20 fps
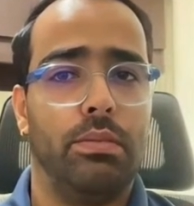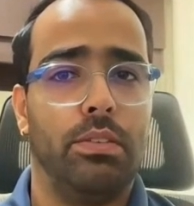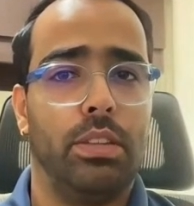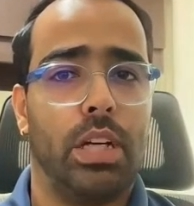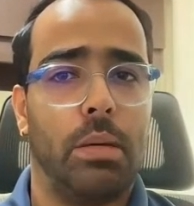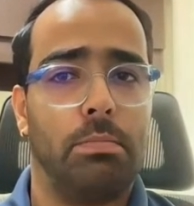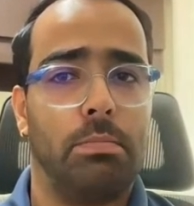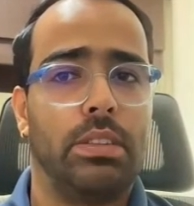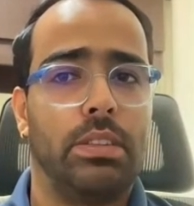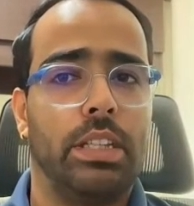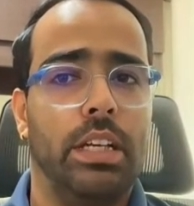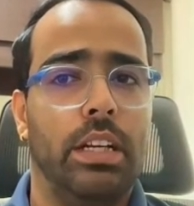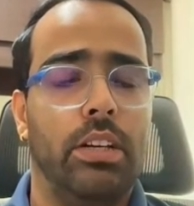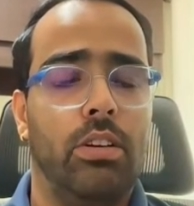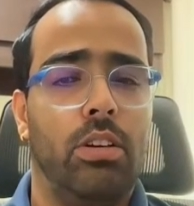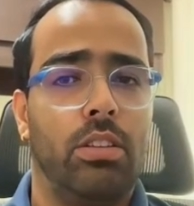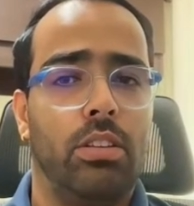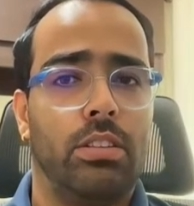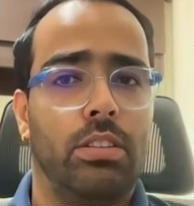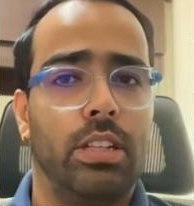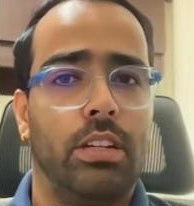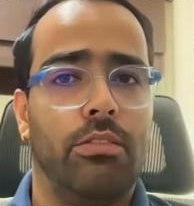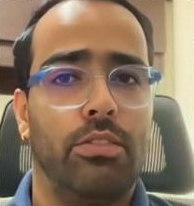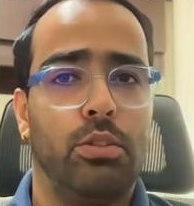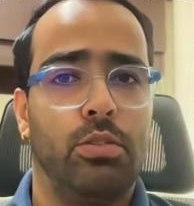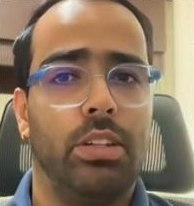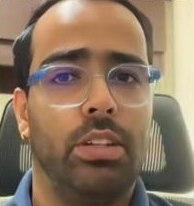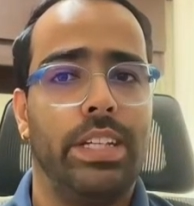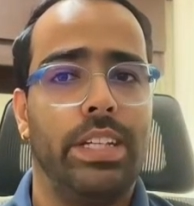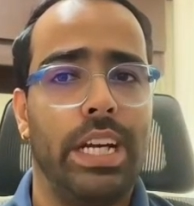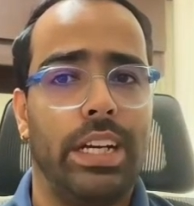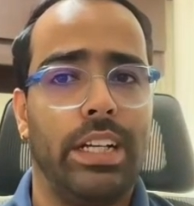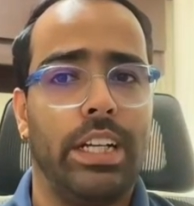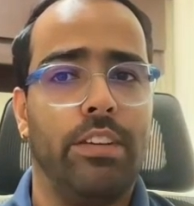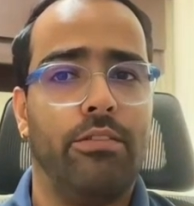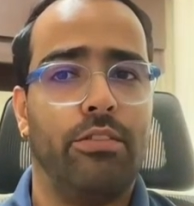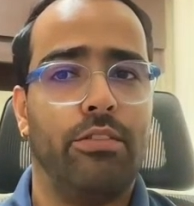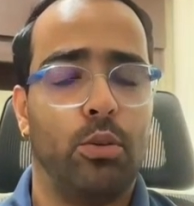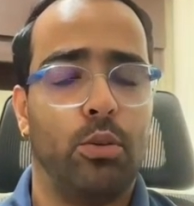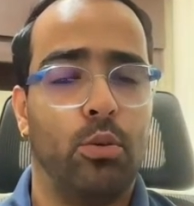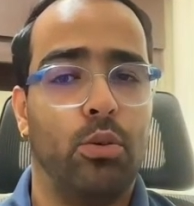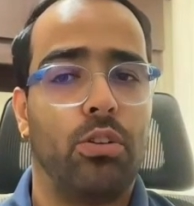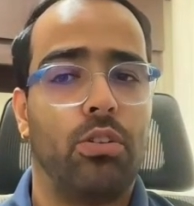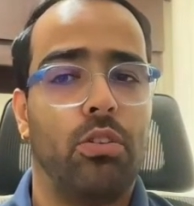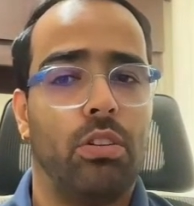upskill yourself to the reactive core